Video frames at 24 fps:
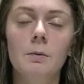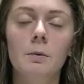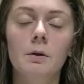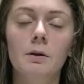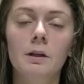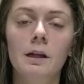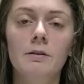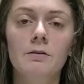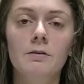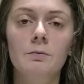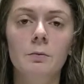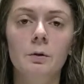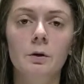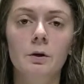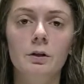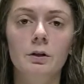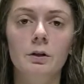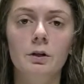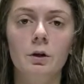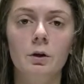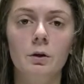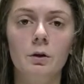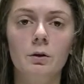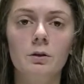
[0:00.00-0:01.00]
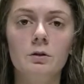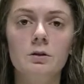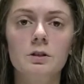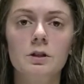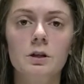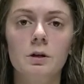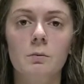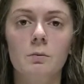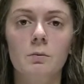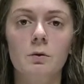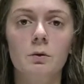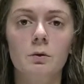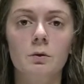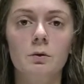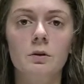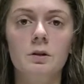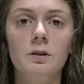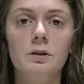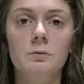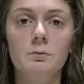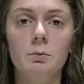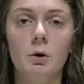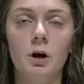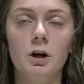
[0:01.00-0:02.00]
11 million girls through
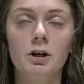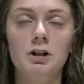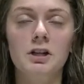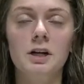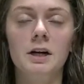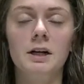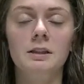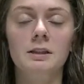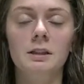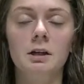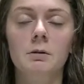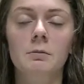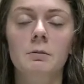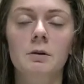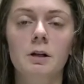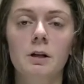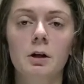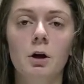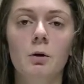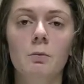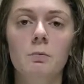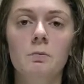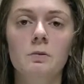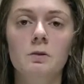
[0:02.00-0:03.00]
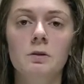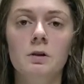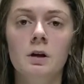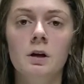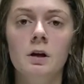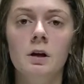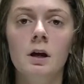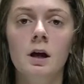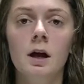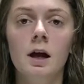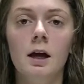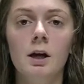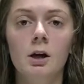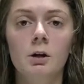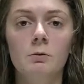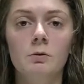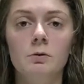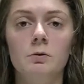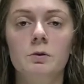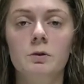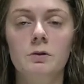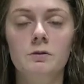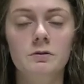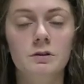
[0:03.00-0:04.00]
this project, and hope
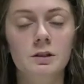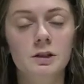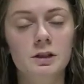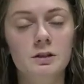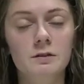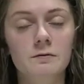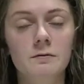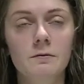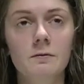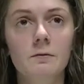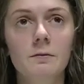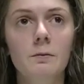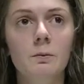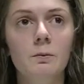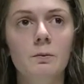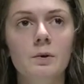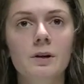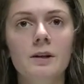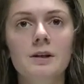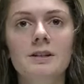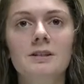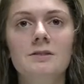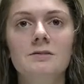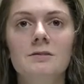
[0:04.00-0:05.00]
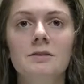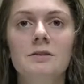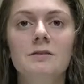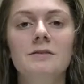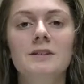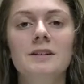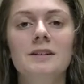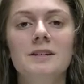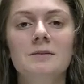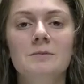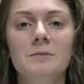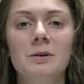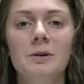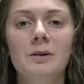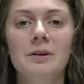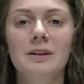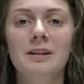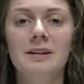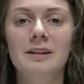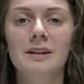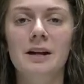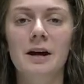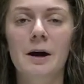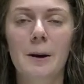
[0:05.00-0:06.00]
to reach 15
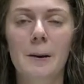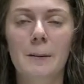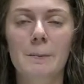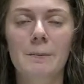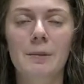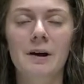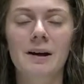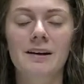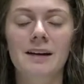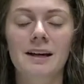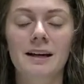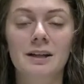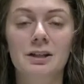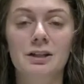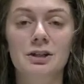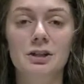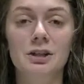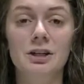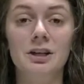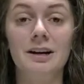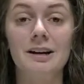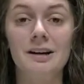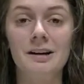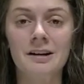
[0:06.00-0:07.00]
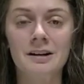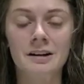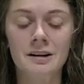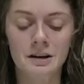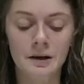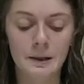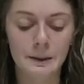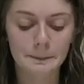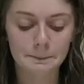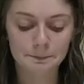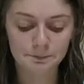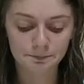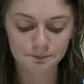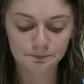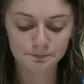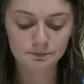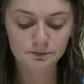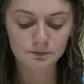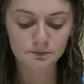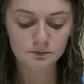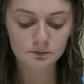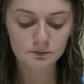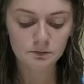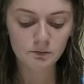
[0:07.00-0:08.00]
million by next year.
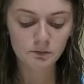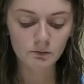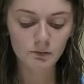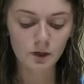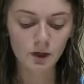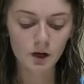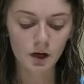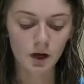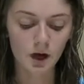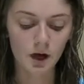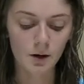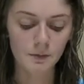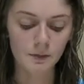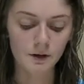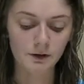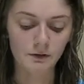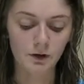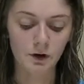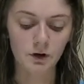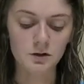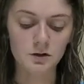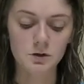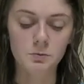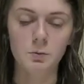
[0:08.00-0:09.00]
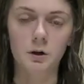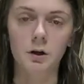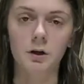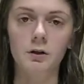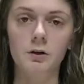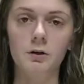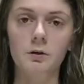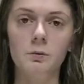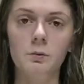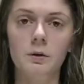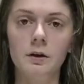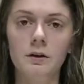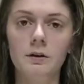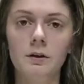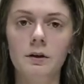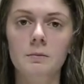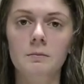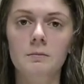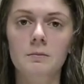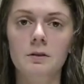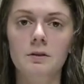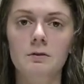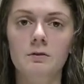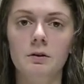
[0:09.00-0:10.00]
They've also partnered with
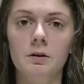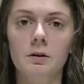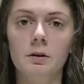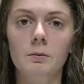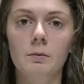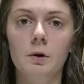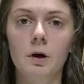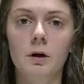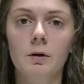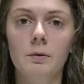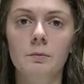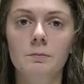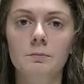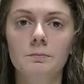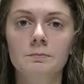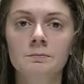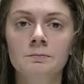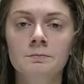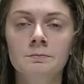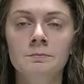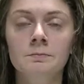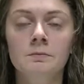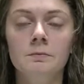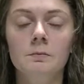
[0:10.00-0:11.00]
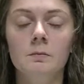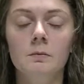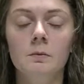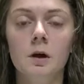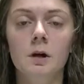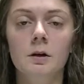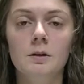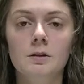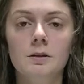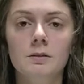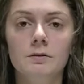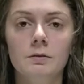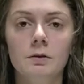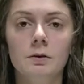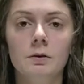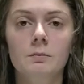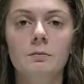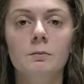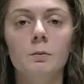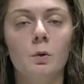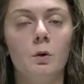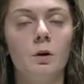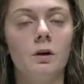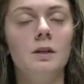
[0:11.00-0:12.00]
different
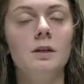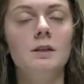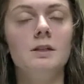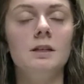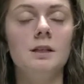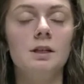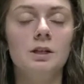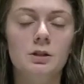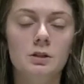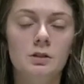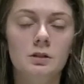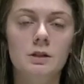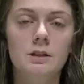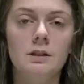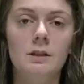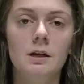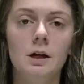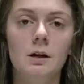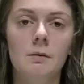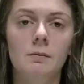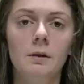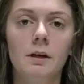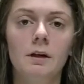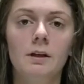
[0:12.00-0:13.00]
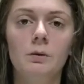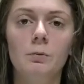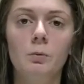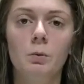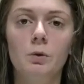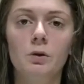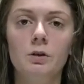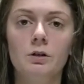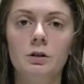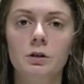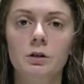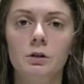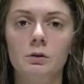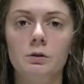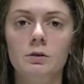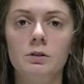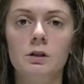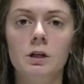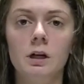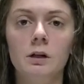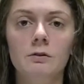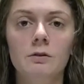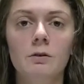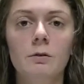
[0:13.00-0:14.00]
organizations like the Boys and Girls
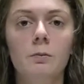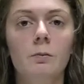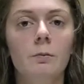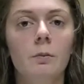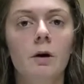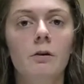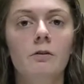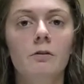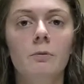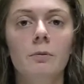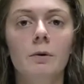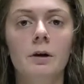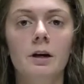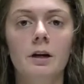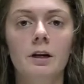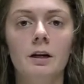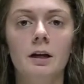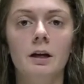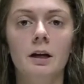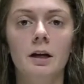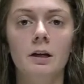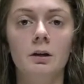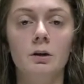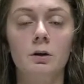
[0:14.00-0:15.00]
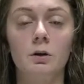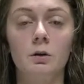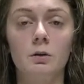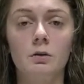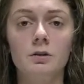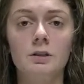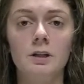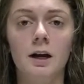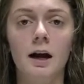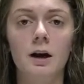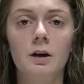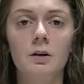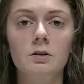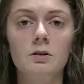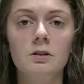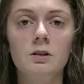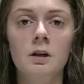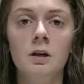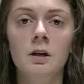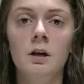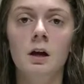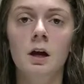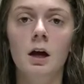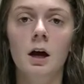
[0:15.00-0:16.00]
Club of America and Girl Scouts
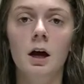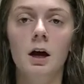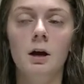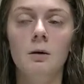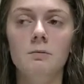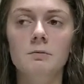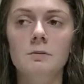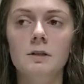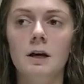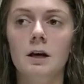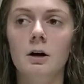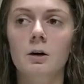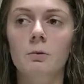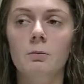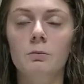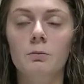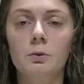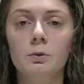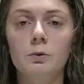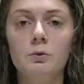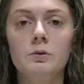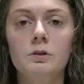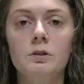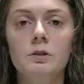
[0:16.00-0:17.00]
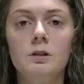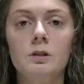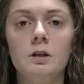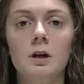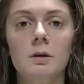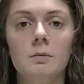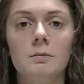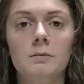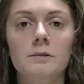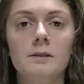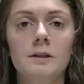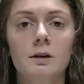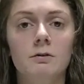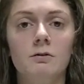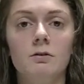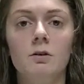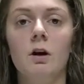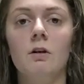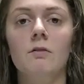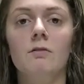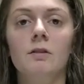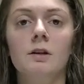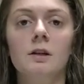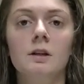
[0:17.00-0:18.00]
to help boost
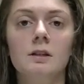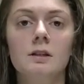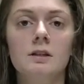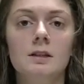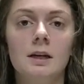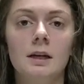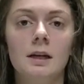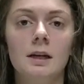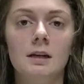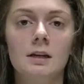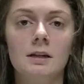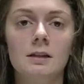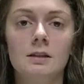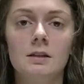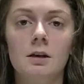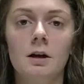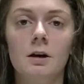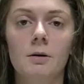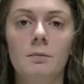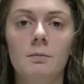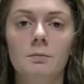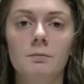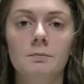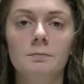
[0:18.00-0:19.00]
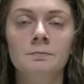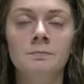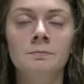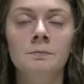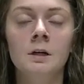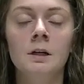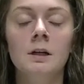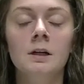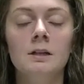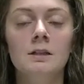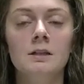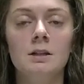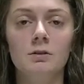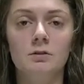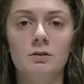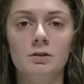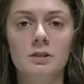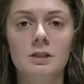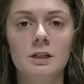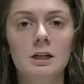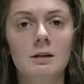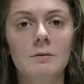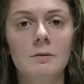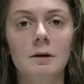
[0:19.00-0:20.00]
self-confidence and
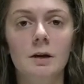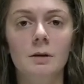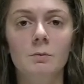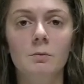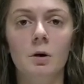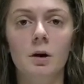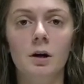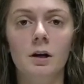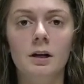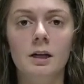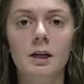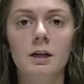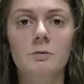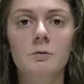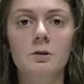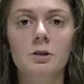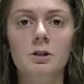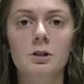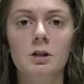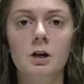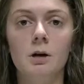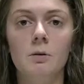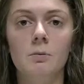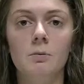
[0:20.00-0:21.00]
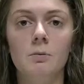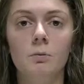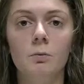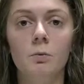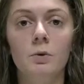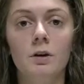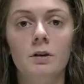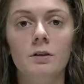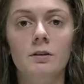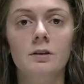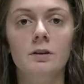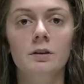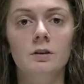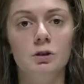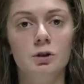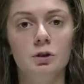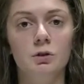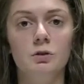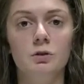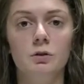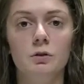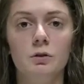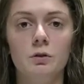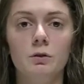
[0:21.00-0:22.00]
self-esteem and body image with the
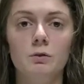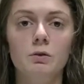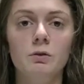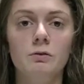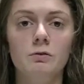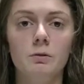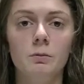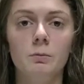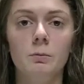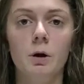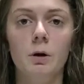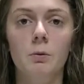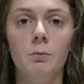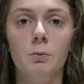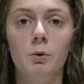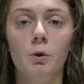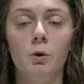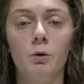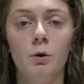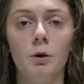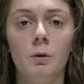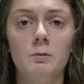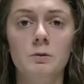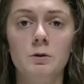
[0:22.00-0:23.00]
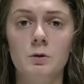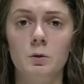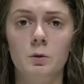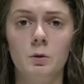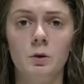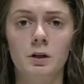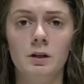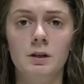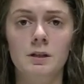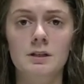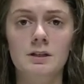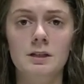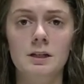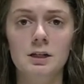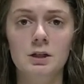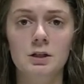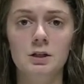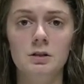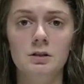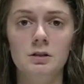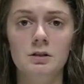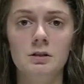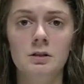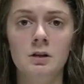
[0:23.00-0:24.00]
children through different programs and
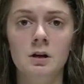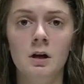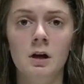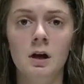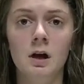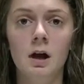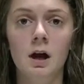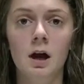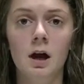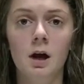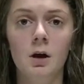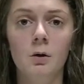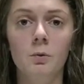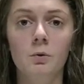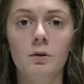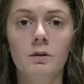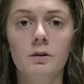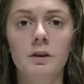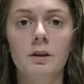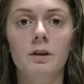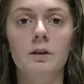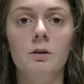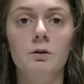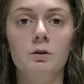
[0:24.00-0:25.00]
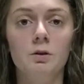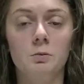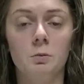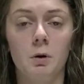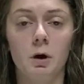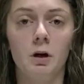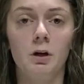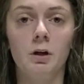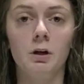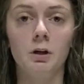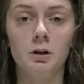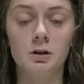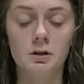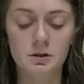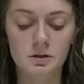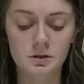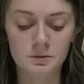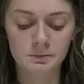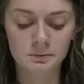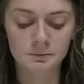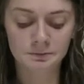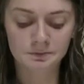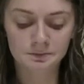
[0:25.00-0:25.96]
organizations within those partners.